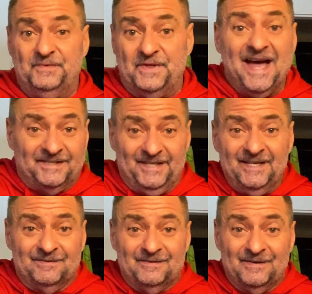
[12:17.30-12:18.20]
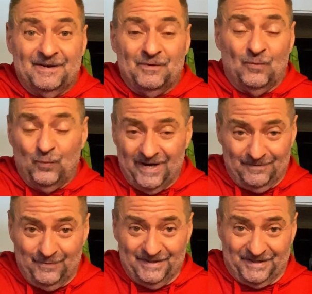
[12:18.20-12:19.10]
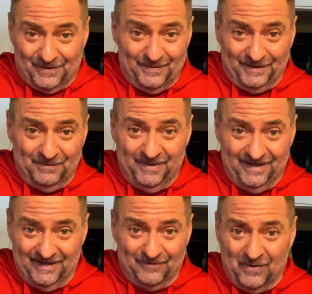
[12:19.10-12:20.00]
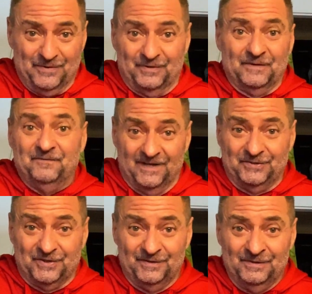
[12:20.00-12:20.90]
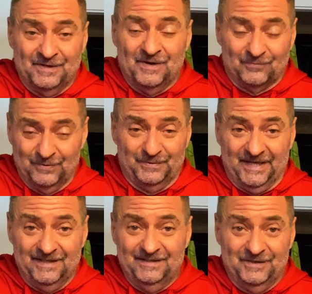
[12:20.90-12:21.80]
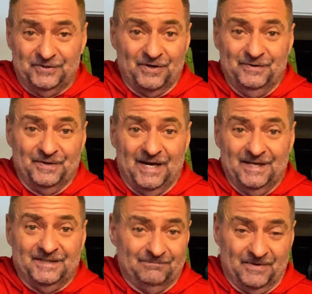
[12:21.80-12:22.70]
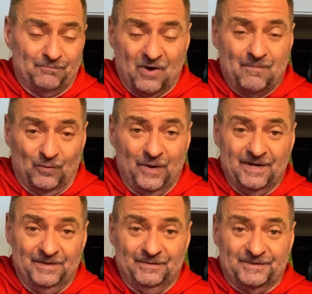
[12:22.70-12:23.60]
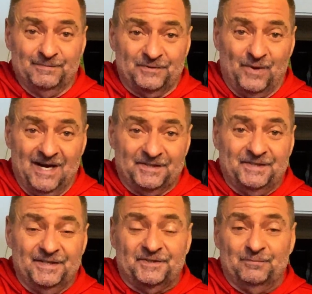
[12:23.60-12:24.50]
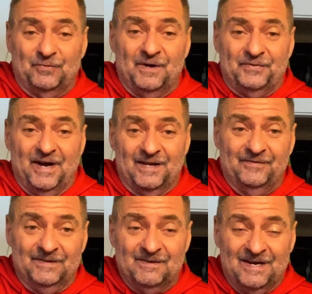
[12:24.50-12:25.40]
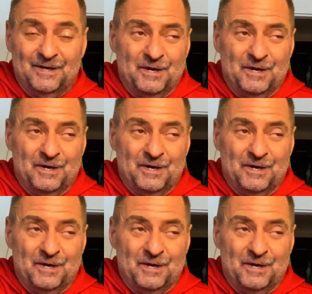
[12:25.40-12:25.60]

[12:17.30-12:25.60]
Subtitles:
That's it. What was going to be a rather conventional routine to show you guys the proper way to do some squats to get some growth out of it